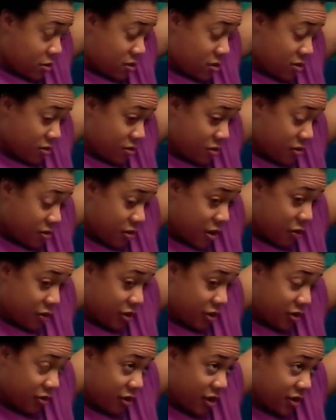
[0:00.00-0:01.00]
It's
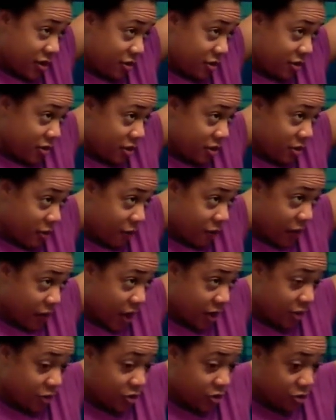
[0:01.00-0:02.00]
always crazy still
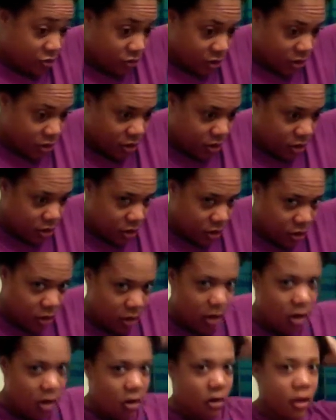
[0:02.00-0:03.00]
finding a twist in your
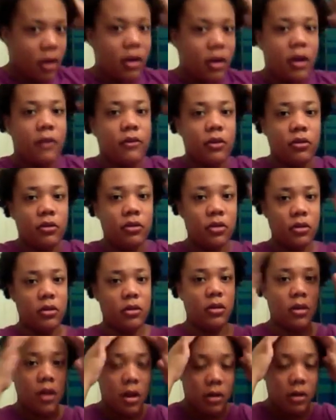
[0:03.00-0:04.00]
hair like after you just
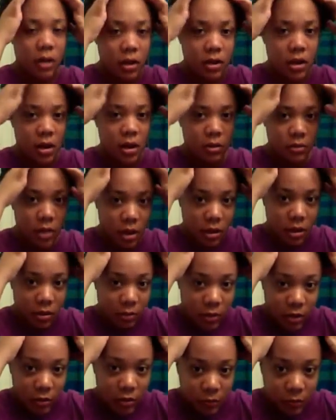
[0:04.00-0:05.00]
took all that time taking them out.